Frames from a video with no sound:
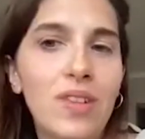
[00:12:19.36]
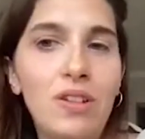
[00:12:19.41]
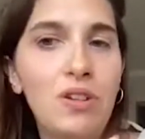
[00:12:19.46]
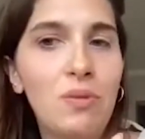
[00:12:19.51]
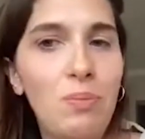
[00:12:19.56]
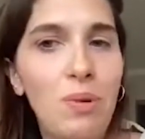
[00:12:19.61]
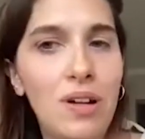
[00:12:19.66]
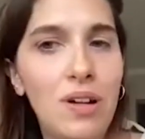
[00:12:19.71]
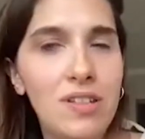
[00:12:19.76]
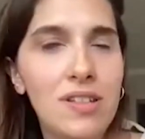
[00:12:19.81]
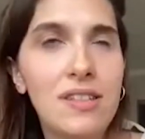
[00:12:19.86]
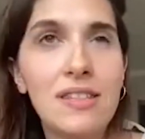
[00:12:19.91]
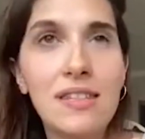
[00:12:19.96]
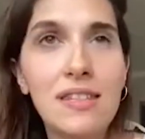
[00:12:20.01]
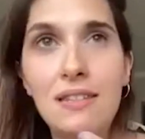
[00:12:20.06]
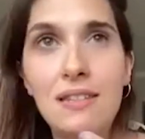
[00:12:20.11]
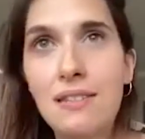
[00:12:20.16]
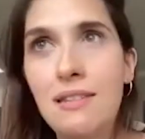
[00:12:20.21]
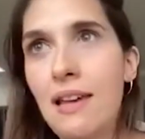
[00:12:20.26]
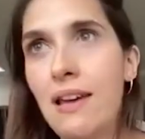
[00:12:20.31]
budget,
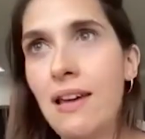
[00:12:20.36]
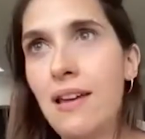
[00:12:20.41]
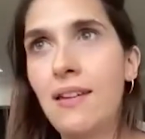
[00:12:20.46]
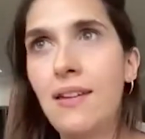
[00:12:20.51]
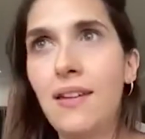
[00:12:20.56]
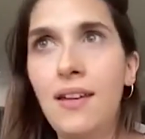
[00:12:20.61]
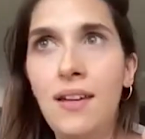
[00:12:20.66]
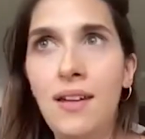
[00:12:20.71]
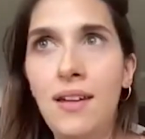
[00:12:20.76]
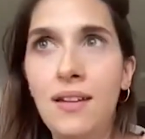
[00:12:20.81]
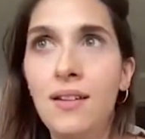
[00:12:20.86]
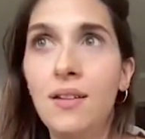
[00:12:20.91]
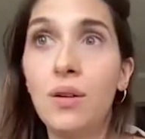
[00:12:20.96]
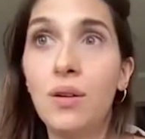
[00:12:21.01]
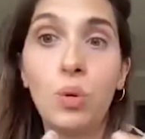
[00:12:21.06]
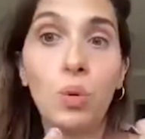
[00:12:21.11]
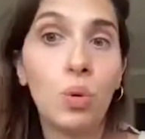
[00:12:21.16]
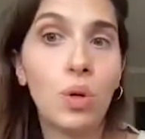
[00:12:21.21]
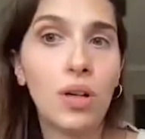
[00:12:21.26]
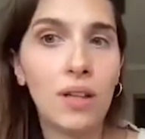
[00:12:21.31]
say, in
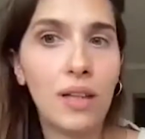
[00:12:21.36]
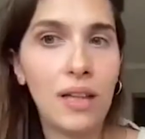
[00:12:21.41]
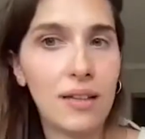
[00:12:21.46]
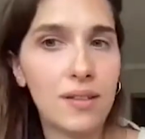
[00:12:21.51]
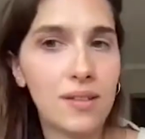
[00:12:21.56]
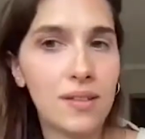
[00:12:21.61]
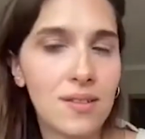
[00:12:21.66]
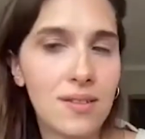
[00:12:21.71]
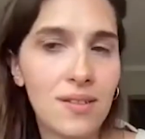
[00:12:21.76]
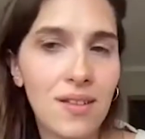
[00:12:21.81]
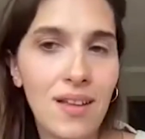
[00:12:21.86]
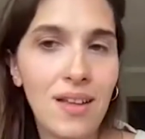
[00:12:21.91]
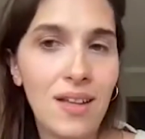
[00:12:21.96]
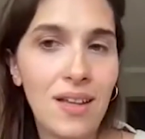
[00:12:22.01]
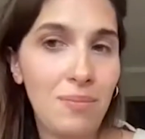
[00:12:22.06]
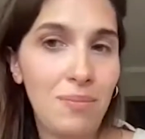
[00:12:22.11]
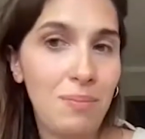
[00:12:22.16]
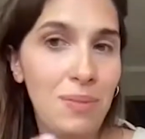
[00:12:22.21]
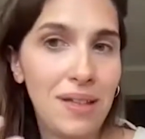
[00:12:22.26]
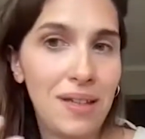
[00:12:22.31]
Google ads,
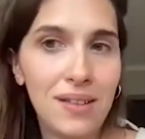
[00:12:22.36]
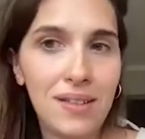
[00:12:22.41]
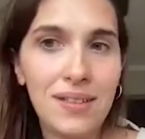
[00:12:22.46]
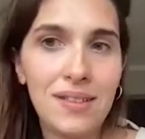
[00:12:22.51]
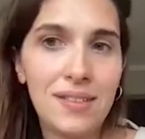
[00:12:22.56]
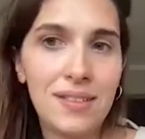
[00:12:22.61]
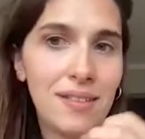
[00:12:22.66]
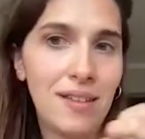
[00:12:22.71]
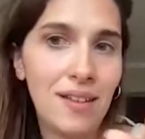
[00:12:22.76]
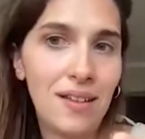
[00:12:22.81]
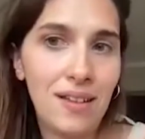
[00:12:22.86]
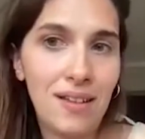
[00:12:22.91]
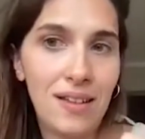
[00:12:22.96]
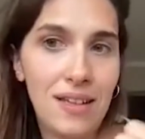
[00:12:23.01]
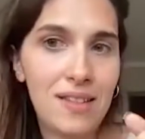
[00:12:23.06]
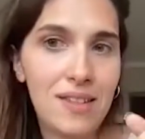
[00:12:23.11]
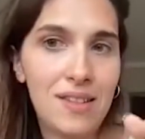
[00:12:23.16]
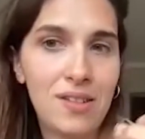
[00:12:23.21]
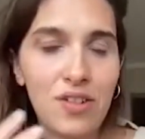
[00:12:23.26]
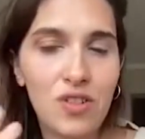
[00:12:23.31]
because
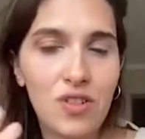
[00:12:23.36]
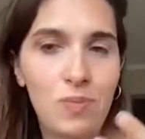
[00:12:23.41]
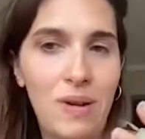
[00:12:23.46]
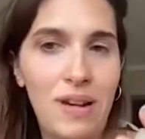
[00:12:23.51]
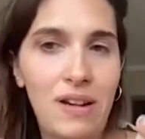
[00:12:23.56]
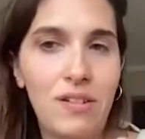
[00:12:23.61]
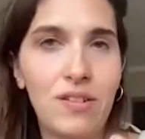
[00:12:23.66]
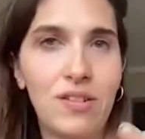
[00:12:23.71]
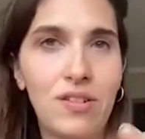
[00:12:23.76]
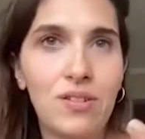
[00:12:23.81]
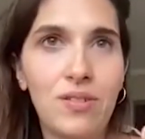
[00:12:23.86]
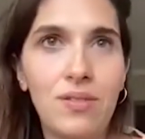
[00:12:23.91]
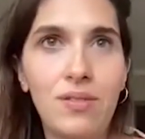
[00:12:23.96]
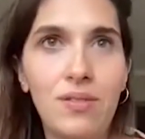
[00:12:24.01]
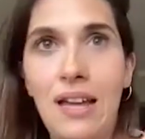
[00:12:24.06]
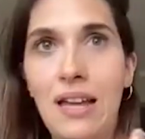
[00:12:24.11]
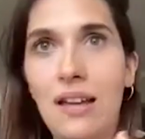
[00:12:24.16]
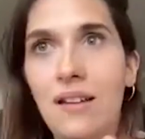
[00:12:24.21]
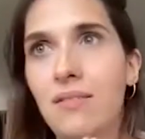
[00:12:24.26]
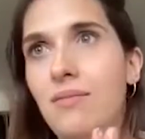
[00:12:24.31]
it serves better to,
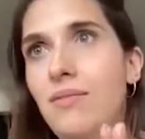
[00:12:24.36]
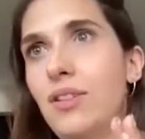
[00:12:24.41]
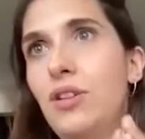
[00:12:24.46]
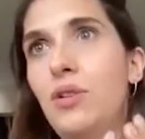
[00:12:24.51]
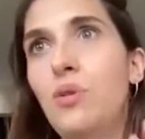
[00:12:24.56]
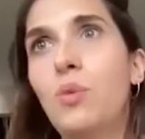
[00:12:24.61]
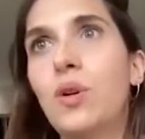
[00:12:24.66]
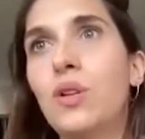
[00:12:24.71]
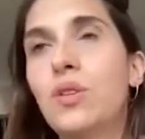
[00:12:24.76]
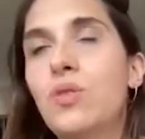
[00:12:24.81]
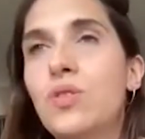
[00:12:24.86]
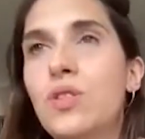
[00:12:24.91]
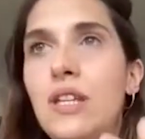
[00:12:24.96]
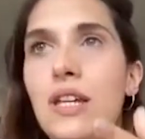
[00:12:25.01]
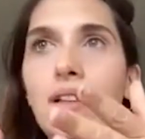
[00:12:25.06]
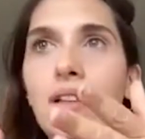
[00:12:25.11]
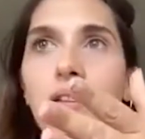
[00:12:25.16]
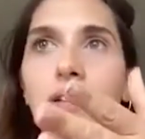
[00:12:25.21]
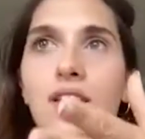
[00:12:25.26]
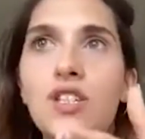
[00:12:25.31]
like, you want to
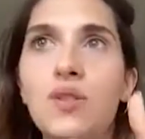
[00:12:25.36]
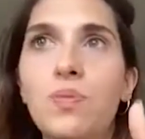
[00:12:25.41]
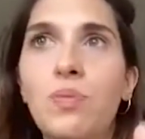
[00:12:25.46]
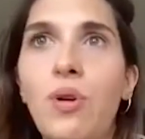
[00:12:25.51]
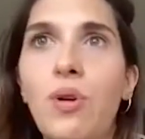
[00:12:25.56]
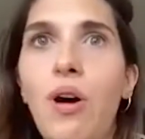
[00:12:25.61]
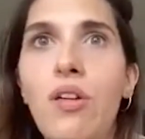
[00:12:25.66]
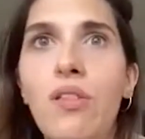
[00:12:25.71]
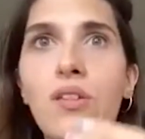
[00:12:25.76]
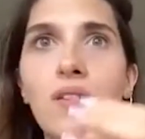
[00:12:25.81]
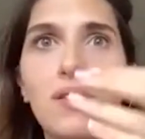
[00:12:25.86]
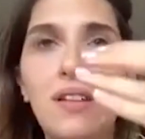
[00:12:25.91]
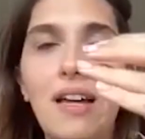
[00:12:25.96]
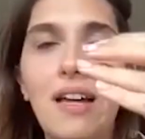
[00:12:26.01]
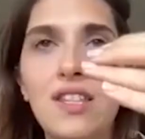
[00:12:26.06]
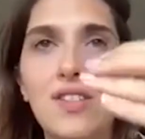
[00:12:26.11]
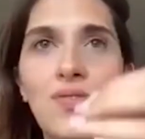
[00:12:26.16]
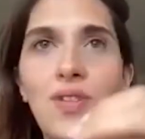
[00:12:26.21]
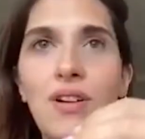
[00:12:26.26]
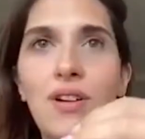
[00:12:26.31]
sell this product
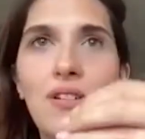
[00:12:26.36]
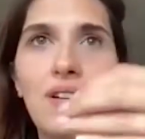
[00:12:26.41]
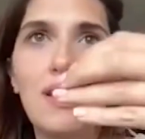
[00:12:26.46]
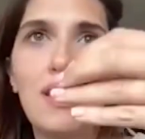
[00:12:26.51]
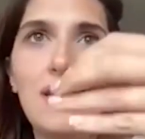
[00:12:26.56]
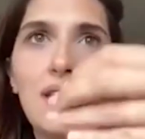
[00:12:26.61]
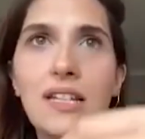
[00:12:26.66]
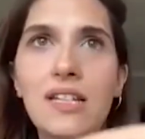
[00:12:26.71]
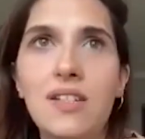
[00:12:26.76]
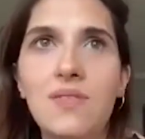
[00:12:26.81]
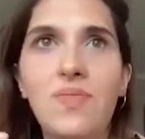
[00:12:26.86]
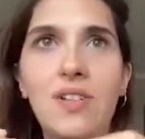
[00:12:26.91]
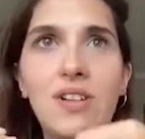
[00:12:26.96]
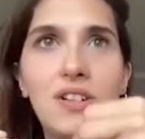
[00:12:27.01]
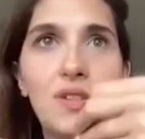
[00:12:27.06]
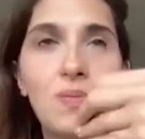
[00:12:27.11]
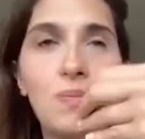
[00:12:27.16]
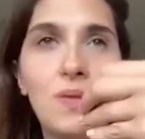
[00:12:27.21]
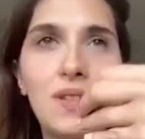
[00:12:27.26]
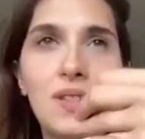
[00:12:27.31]
that's very niche and very
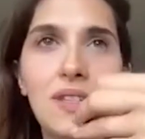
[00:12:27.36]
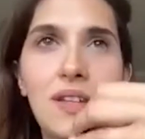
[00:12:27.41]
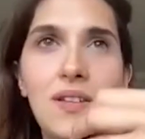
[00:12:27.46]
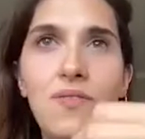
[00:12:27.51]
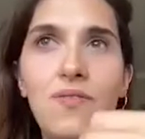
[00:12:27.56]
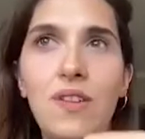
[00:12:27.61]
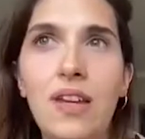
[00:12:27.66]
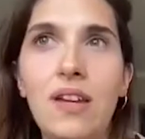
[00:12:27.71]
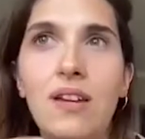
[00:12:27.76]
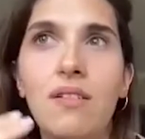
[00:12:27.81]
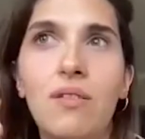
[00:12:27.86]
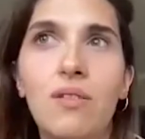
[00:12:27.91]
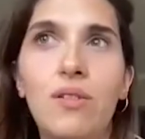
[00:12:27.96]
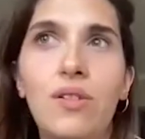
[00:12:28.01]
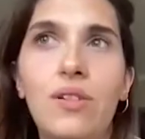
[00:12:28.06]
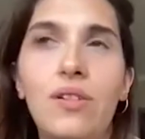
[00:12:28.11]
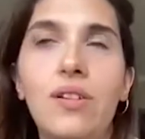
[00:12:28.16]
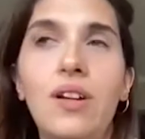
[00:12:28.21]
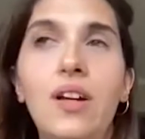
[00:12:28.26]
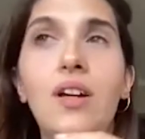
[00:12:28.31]
specific,
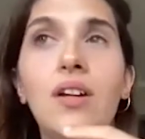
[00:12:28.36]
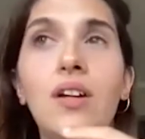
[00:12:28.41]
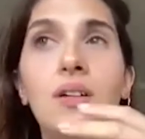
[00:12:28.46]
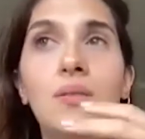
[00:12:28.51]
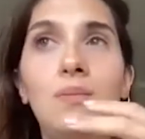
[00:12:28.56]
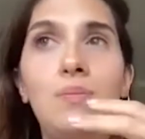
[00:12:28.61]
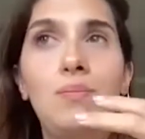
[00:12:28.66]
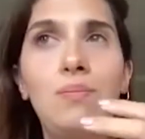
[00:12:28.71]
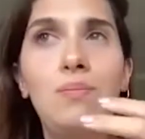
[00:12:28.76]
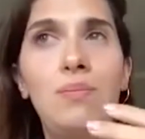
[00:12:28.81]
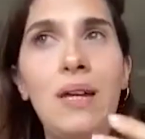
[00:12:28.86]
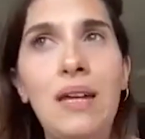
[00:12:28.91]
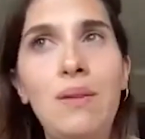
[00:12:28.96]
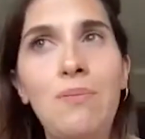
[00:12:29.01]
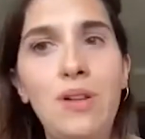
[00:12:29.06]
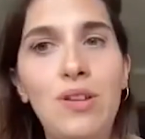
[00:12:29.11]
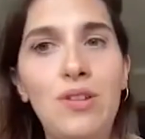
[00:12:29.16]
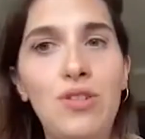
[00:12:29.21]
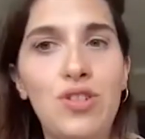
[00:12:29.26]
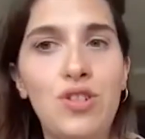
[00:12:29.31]
or
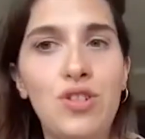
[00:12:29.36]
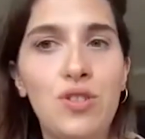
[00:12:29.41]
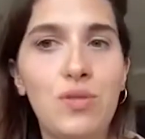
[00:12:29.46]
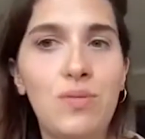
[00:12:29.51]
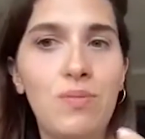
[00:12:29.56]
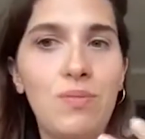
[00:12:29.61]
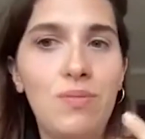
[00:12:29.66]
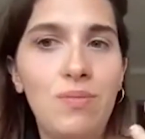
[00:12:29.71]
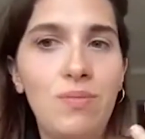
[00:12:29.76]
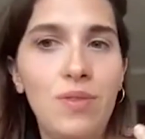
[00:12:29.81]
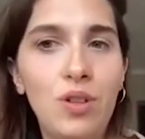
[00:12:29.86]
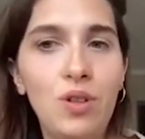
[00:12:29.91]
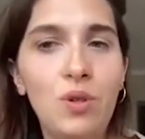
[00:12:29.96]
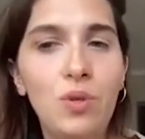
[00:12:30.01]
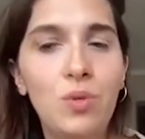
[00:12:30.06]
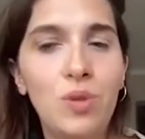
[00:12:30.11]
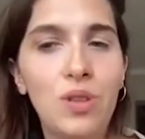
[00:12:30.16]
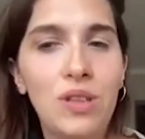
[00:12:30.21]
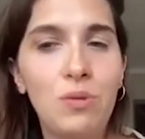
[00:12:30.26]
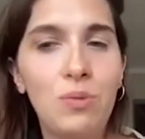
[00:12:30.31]
maybe
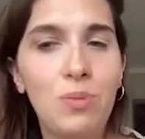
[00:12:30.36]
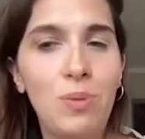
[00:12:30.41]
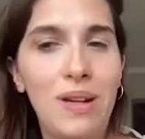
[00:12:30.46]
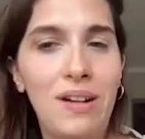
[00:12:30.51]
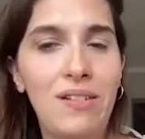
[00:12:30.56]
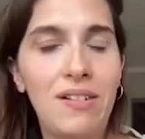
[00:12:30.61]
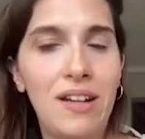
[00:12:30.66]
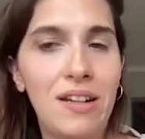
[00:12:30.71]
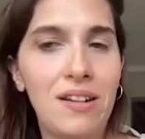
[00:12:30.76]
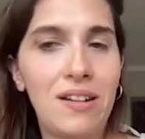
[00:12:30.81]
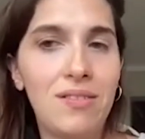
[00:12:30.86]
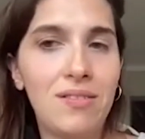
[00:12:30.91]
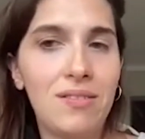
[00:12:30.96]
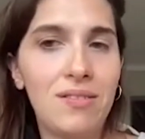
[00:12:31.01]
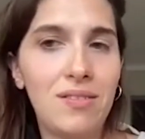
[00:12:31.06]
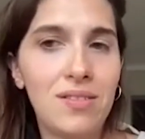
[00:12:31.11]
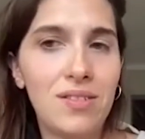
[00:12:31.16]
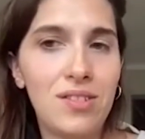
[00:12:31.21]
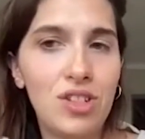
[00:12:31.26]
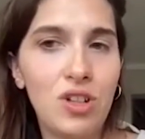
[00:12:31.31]
you would do better
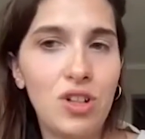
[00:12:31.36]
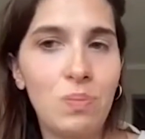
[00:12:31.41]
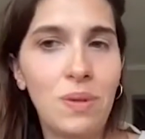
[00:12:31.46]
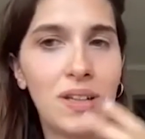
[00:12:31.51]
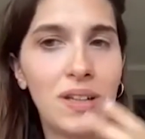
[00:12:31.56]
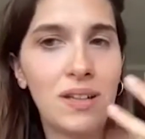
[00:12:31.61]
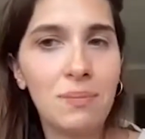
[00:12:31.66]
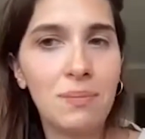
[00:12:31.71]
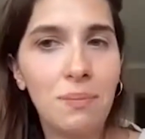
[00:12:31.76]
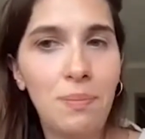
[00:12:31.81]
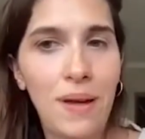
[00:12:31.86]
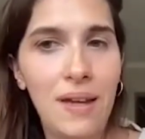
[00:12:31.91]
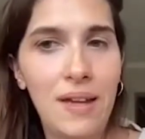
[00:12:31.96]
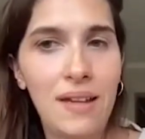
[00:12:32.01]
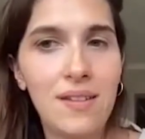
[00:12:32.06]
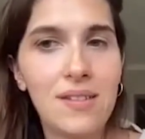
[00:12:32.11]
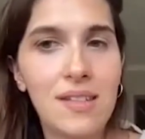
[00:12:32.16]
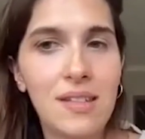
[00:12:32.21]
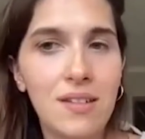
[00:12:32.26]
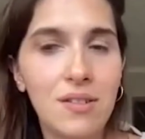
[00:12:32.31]
in shopping
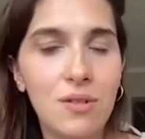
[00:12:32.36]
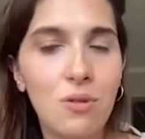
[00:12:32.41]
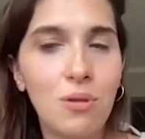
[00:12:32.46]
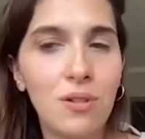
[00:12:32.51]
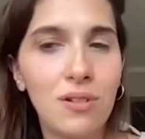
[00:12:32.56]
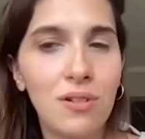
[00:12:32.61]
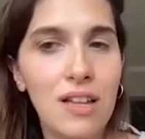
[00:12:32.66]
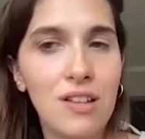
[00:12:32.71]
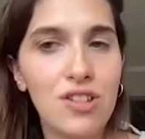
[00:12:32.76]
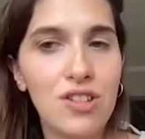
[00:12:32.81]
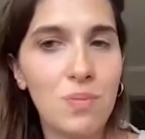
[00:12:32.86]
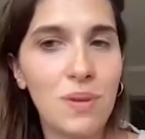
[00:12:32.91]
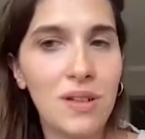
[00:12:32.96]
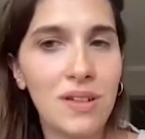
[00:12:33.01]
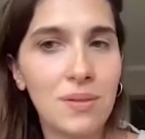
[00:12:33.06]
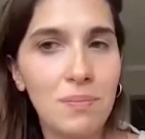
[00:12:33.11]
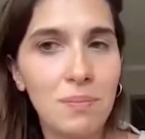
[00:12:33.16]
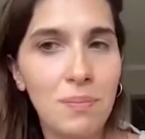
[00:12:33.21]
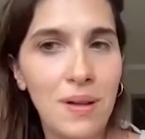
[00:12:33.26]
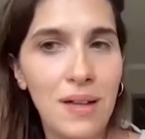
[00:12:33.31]
campaigns, in Google ad shopping
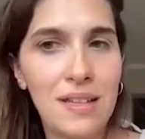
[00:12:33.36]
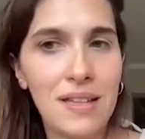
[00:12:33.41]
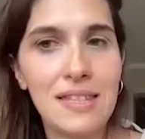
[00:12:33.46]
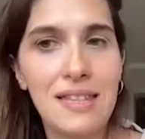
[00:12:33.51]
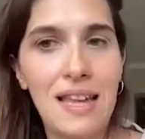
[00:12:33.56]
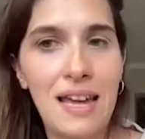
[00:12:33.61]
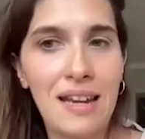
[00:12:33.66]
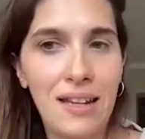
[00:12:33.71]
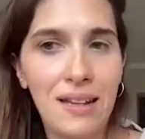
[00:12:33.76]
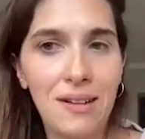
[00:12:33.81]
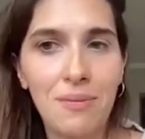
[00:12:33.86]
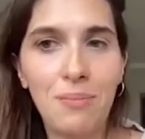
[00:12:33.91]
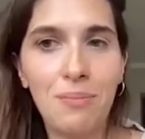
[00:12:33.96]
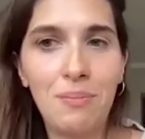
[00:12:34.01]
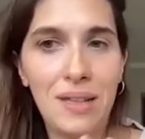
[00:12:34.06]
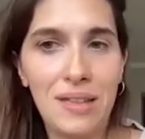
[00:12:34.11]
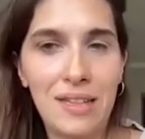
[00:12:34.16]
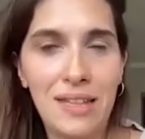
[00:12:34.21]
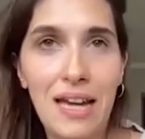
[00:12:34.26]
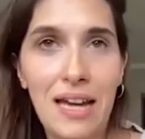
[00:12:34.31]
campaigns, than in
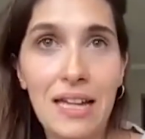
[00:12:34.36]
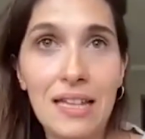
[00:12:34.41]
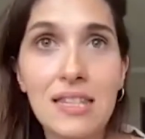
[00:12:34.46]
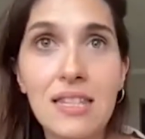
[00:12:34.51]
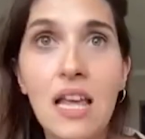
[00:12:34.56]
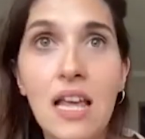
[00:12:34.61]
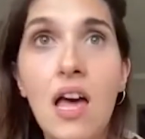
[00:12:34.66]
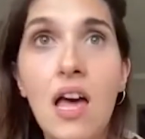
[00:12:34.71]
meta ads.